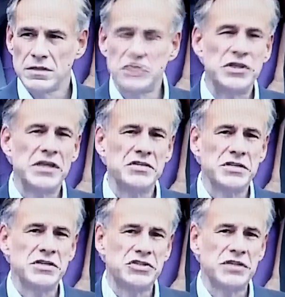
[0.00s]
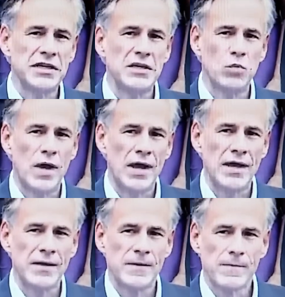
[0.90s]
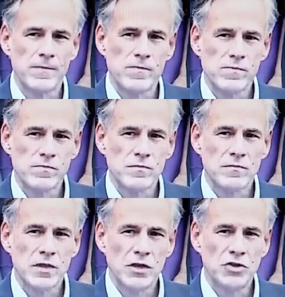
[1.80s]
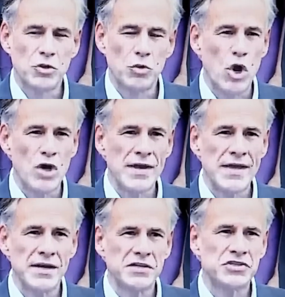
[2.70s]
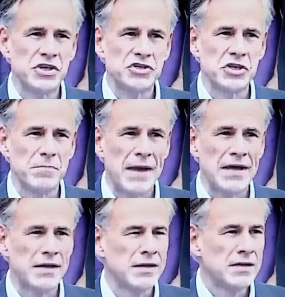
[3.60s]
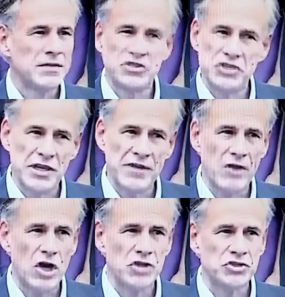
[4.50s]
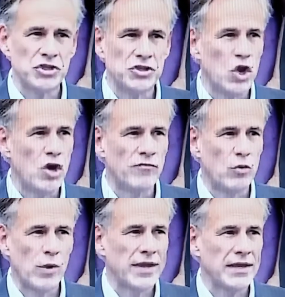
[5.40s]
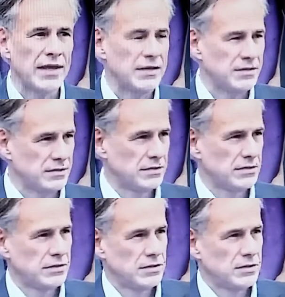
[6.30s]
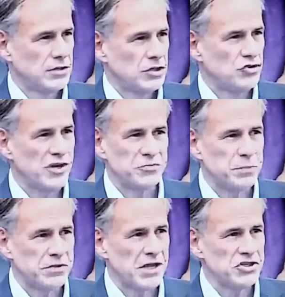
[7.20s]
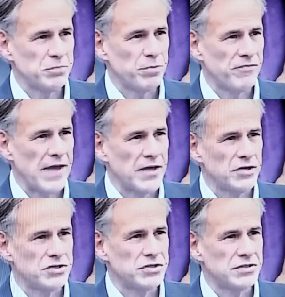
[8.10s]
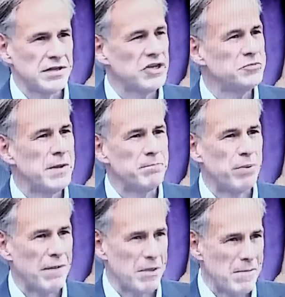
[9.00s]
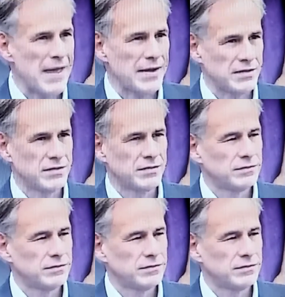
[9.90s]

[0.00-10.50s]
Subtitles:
It's easy to see why the wrong-headed decision by the city of Austin to overregulate transportation providers has been problematic.